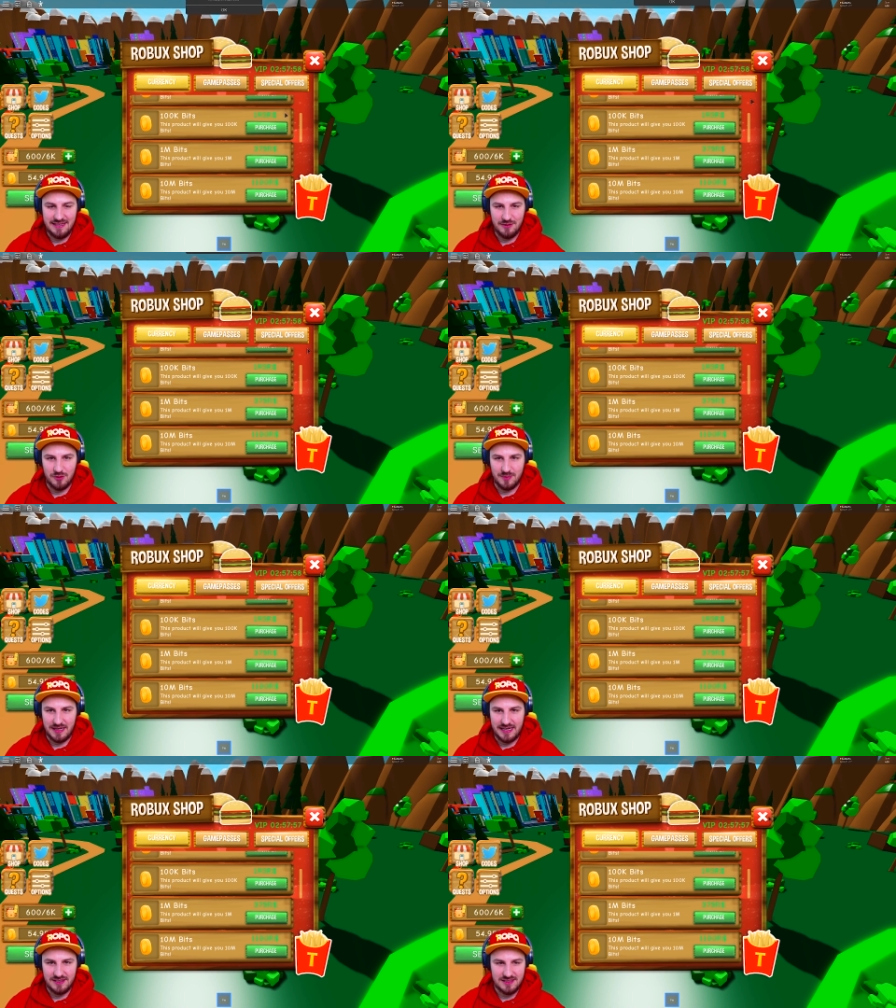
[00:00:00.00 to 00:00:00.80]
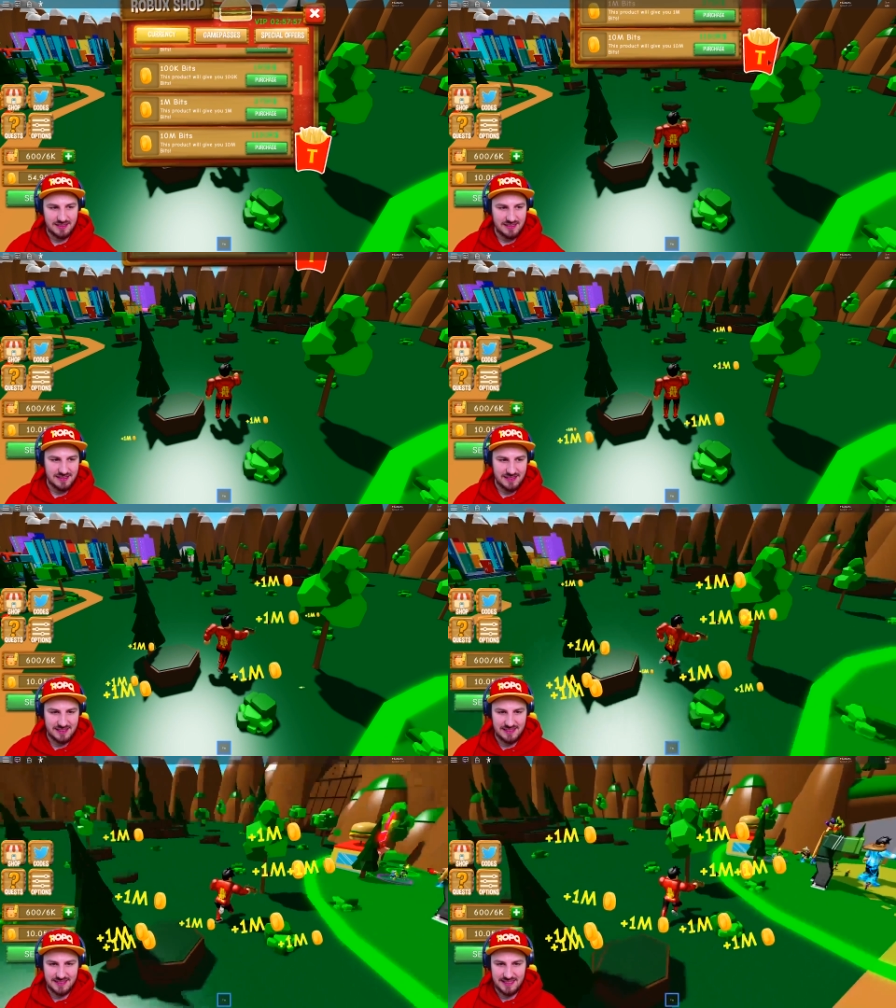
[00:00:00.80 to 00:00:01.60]
eat other players. This is
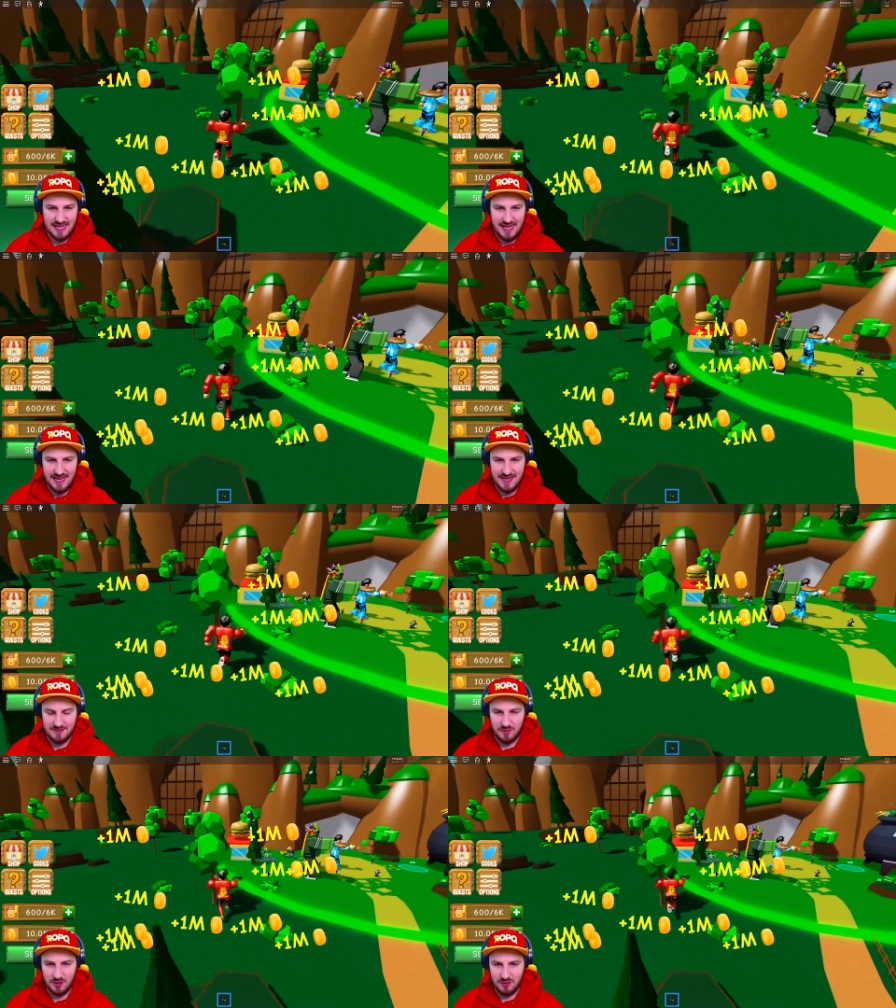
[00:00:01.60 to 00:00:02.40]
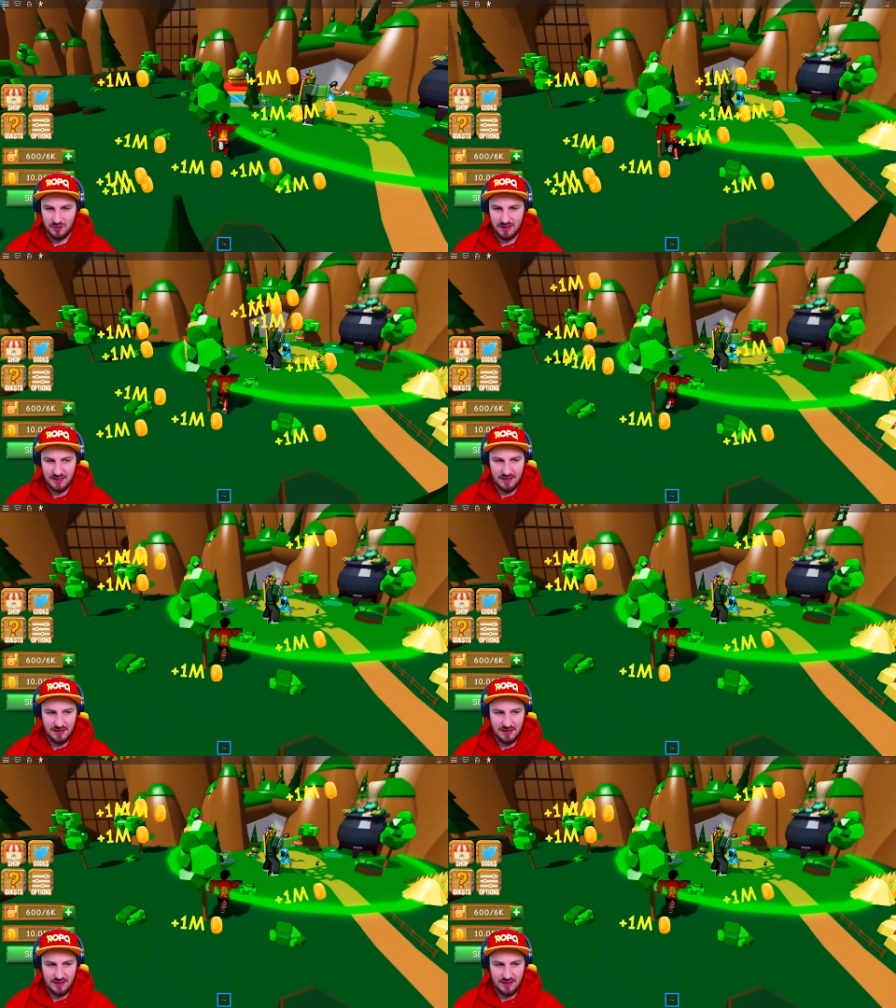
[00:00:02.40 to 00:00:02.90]
insane, bro.